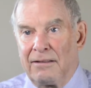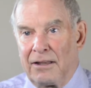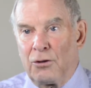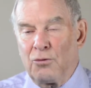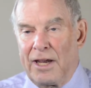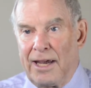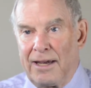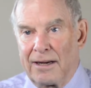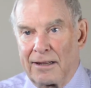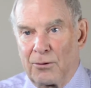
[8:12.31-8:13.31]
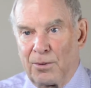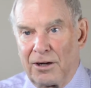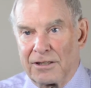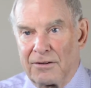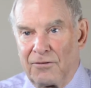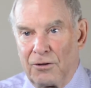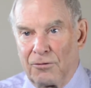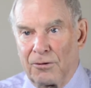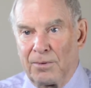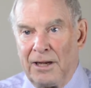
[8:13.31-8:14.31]
the UK and other parts of
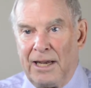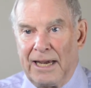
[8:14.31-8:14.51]
Europe